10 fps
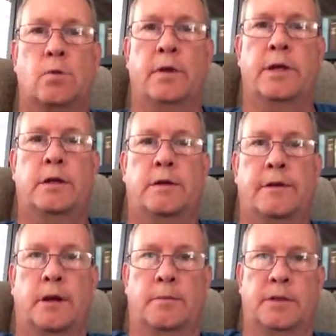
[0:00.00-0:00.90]
week of
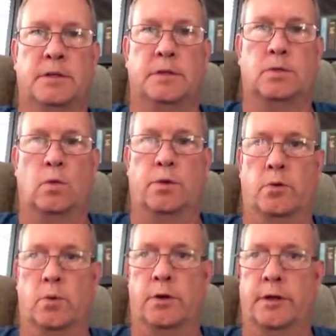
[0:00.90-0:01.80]
our Business 101